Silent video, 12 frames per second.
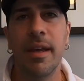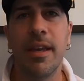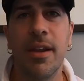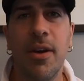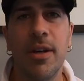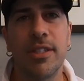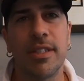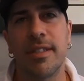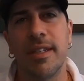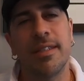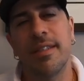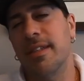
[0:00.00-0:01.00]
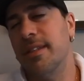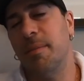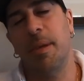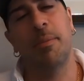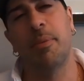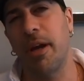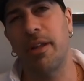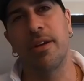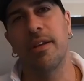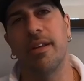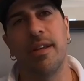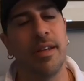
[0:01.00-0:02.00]
You know, it's just the Big
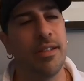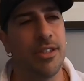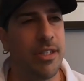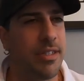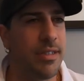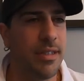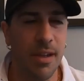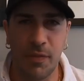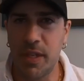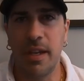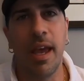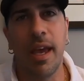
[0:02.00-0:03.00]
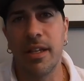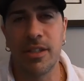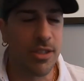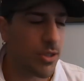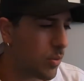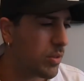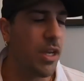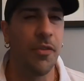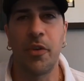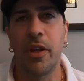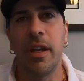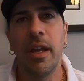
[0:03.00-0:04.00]
Brother is just of today is just so
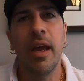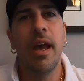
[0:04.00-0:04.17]
different,